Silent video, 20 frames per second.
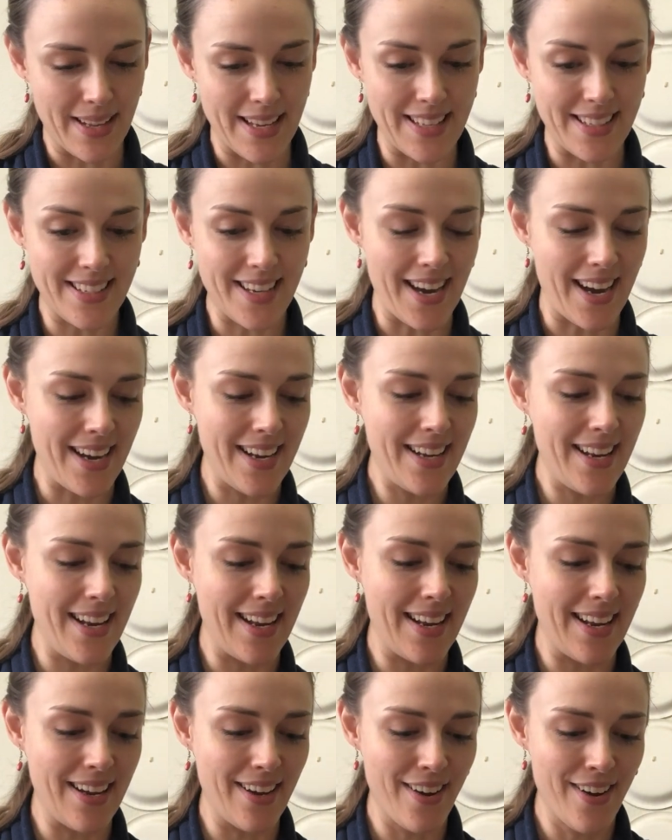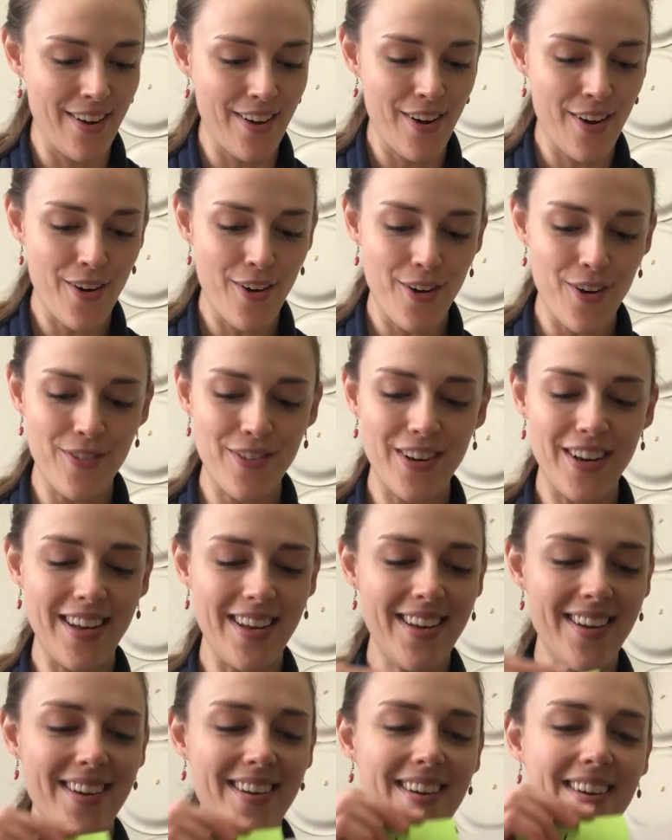It's hiding over
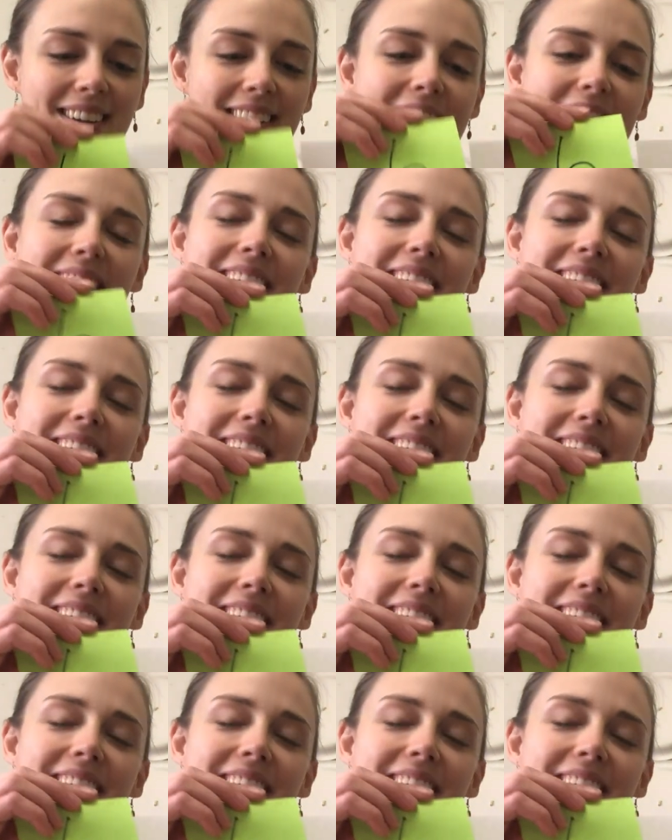here.